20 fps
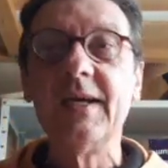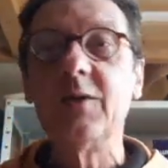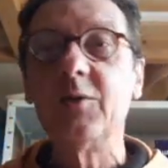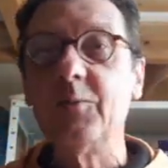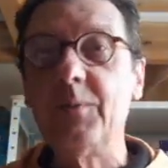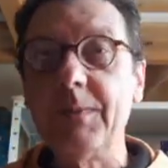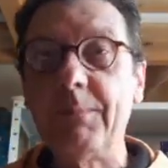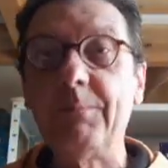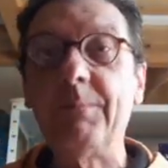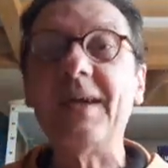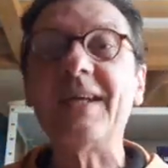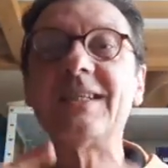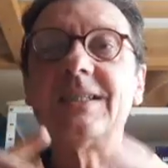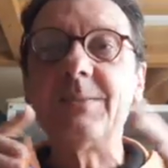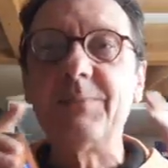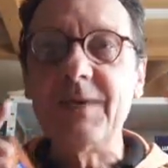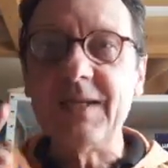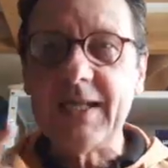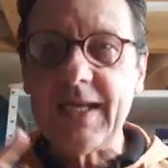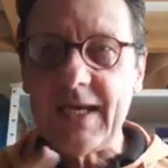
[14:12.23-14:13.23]
to be
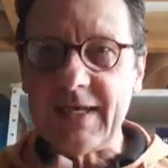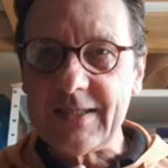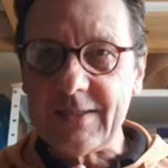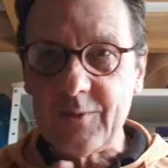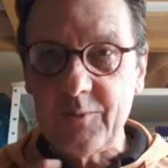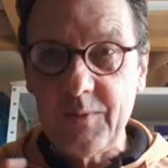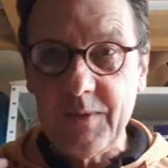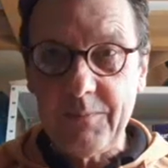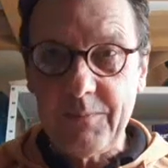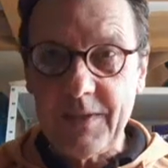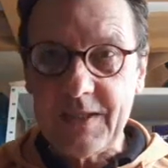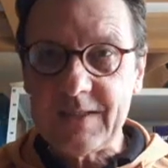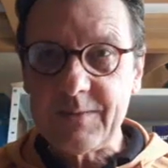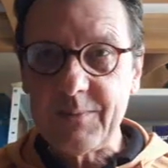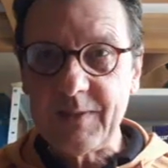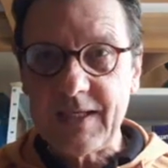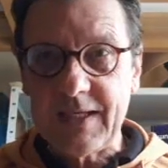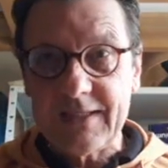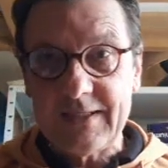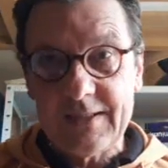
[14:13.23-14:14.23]
perspicacious. To be
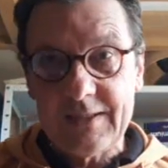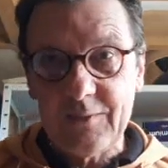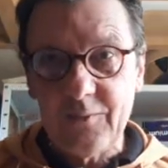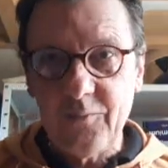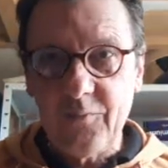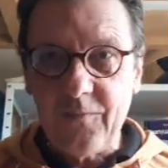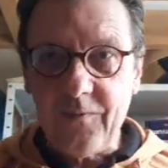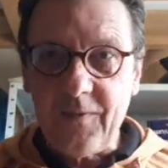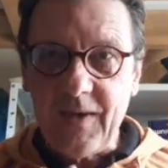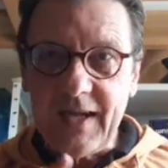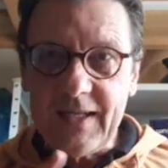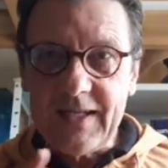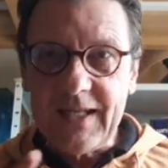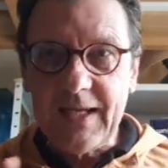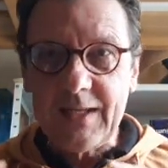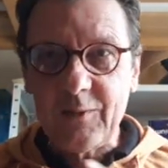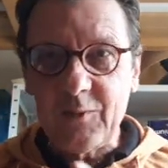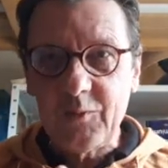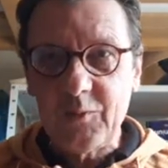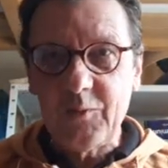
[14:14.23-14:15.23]
perspicacious is to find
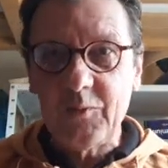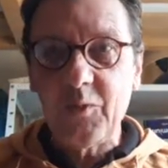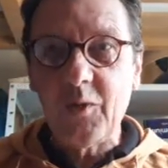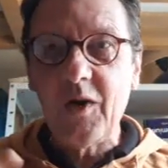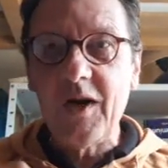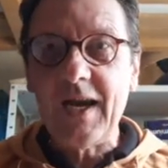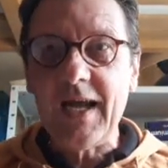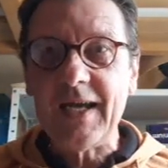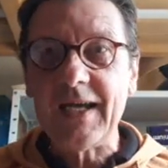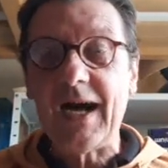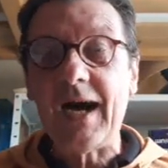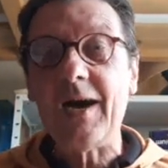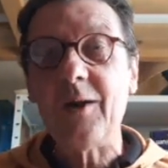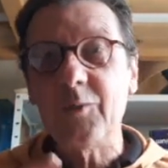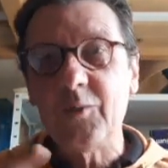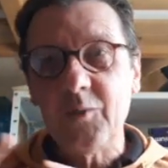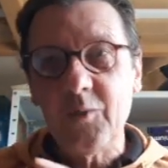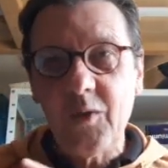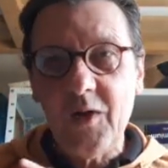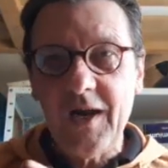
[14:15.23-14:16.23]
out to align, how
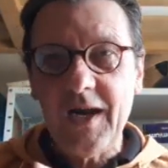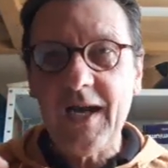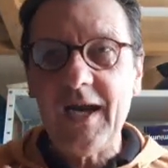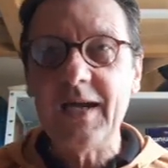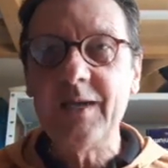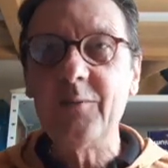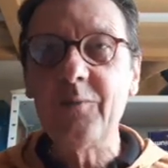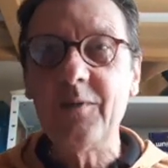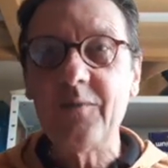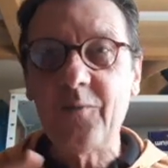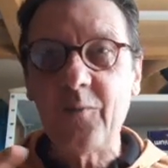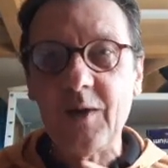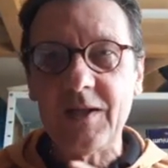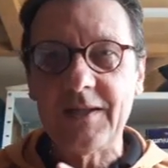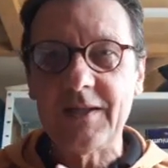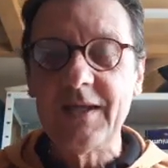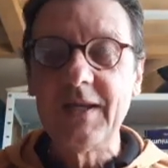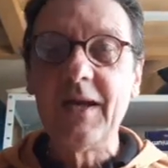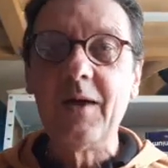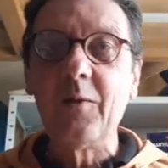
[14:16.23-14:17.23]
to align with
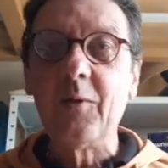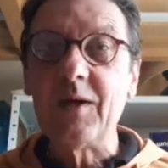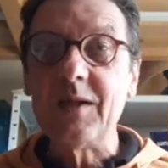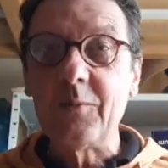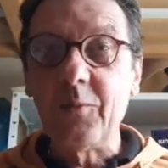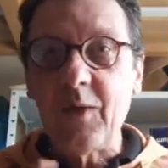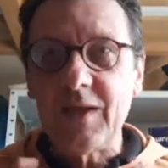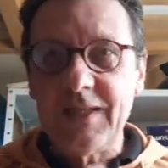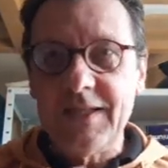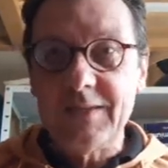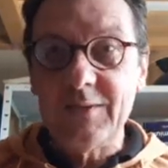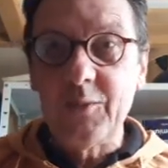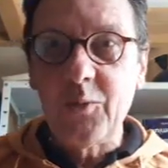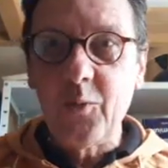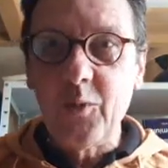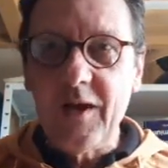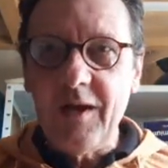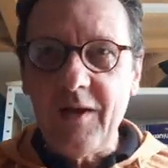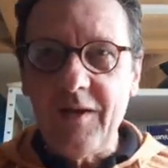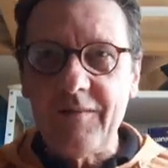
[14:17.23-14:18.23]
what is the
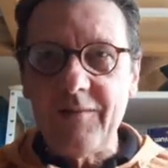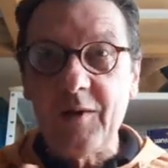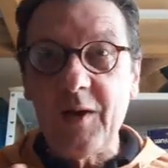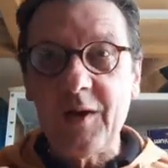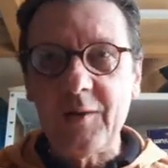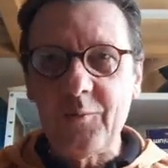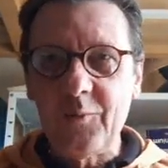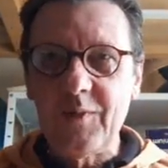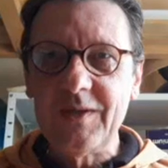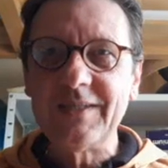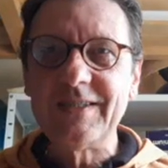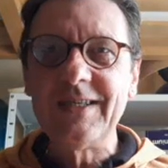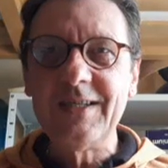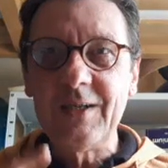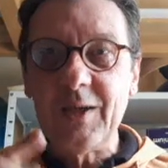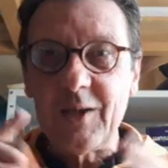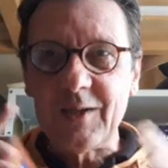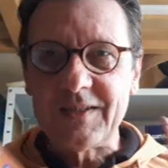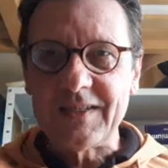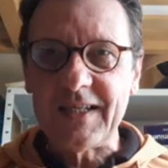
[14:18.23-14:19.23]
will of God
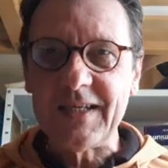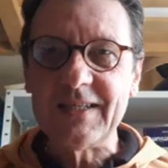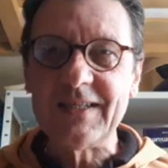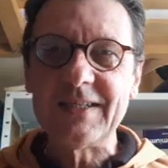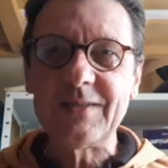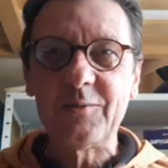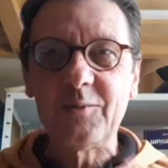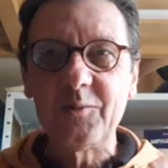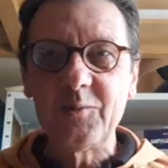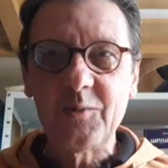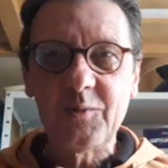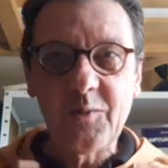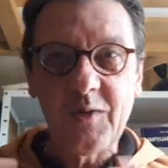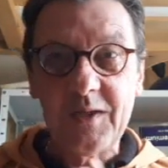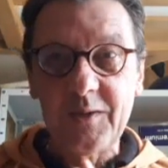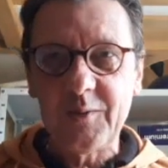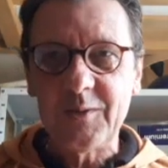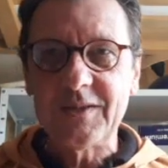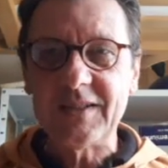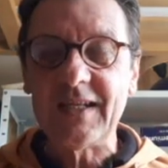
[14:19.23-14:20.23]
within us, and it's to
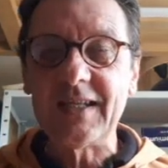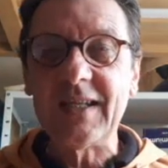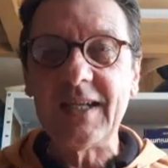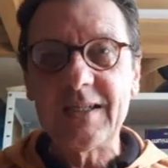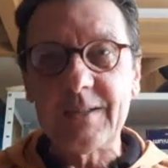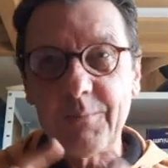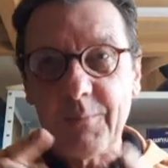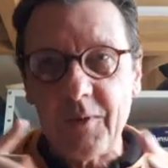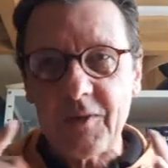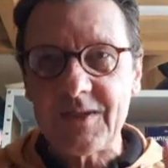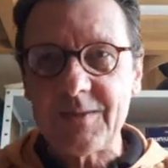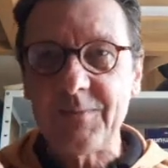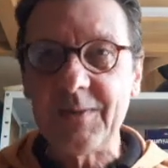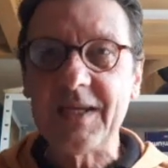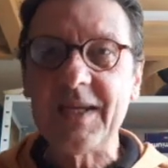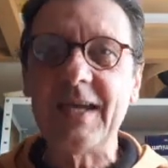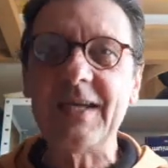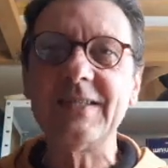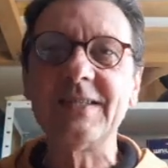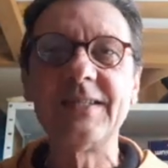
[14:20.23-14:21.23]
understand that's
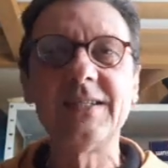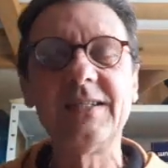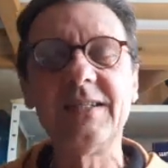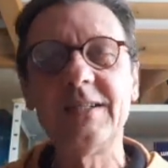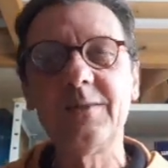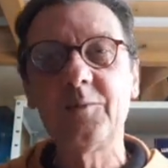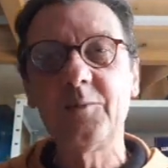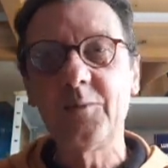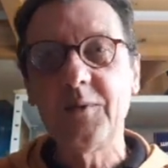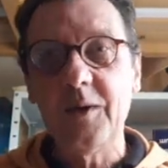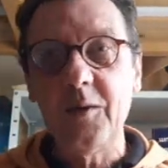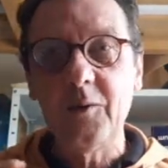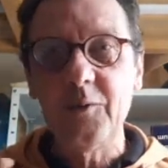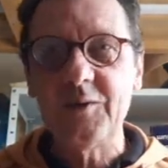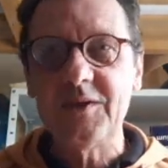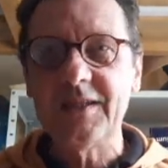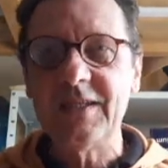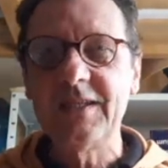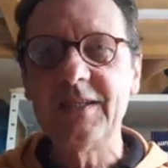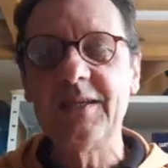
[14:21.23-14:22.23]
perspicacity, to be
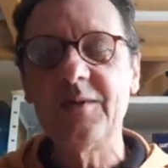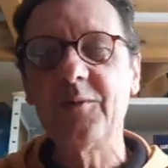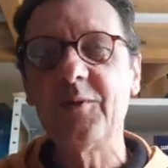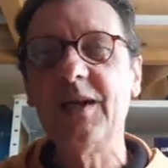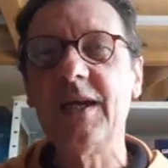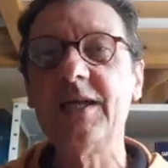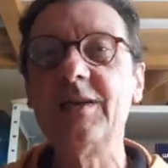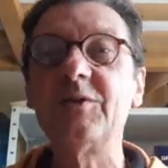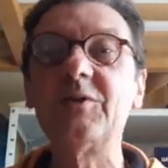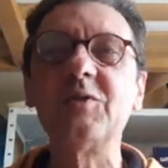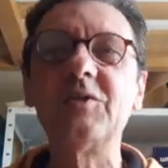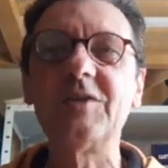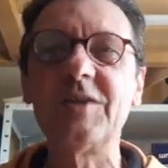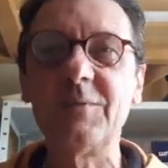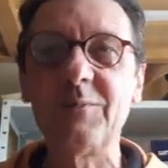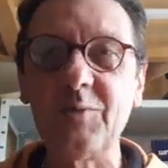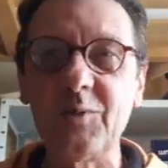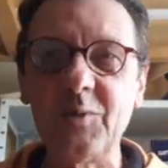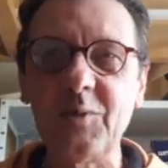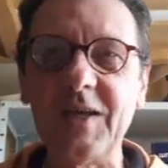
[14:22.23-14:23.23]
lucid in
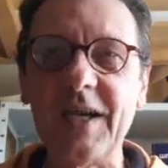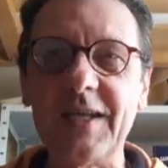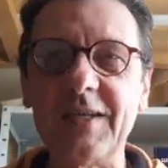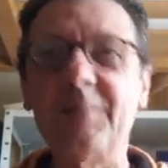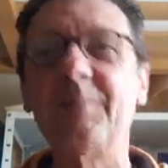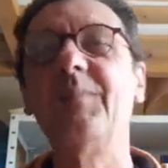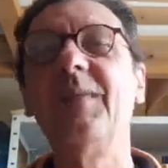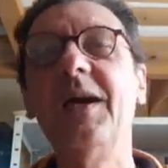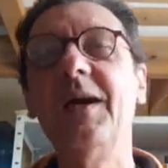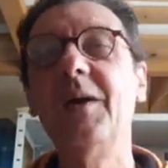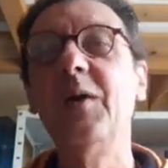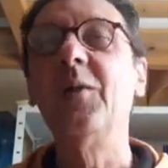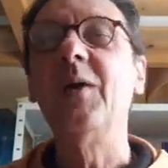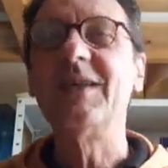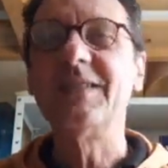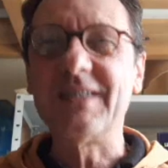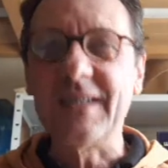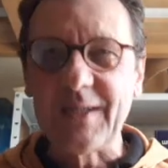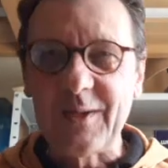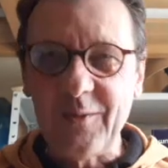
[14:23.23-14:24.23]
relationship to that.
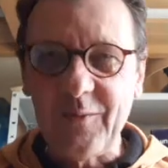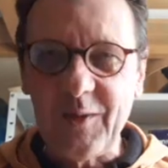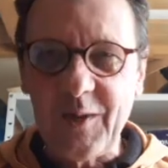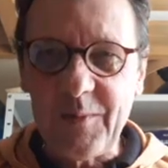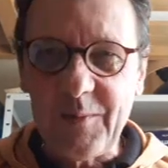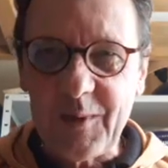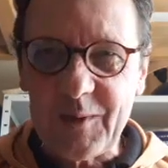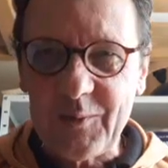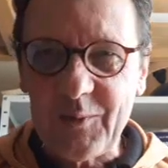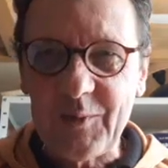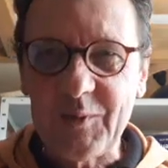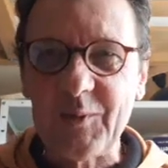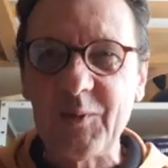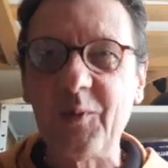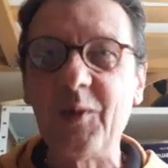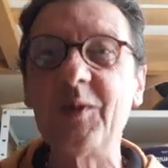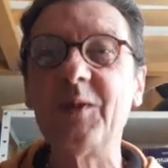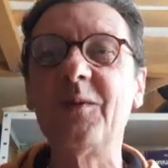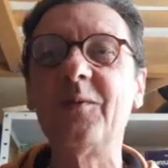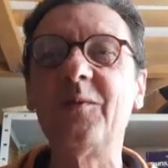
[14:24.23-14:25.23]
Well, thank you very much, wish you
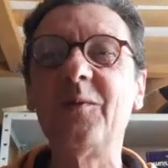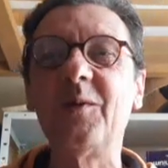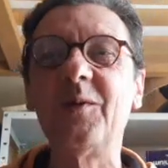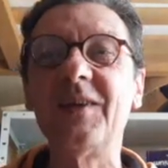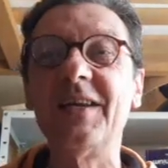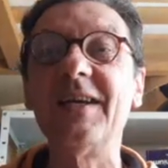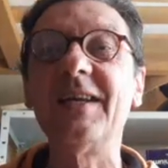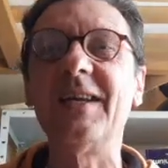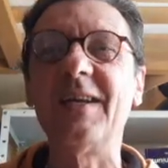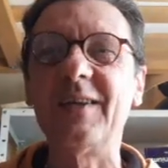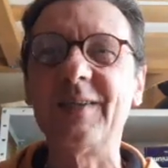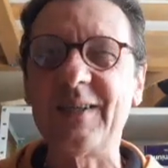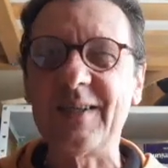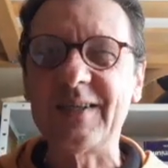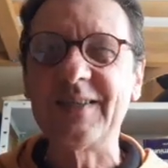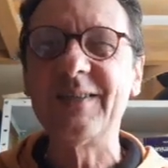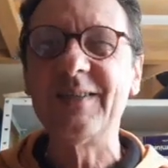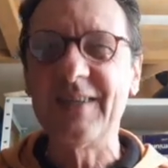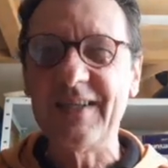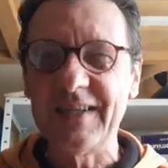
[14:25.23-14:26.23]
a wonderful day, and I'll
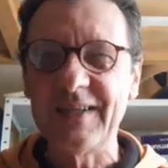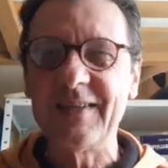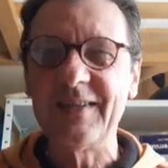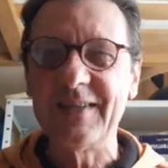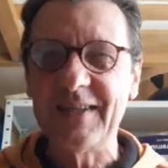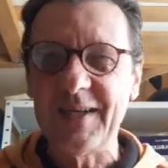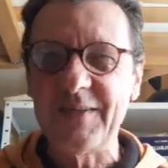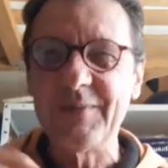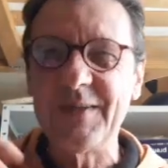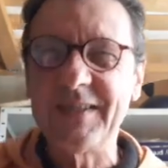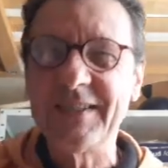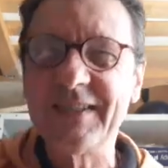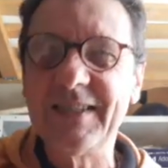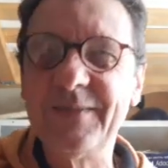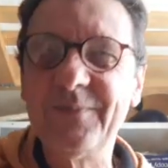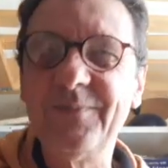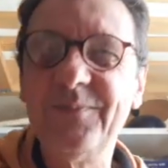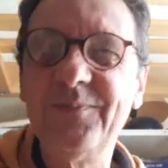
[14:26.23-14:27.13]
talk to you later. Namaste.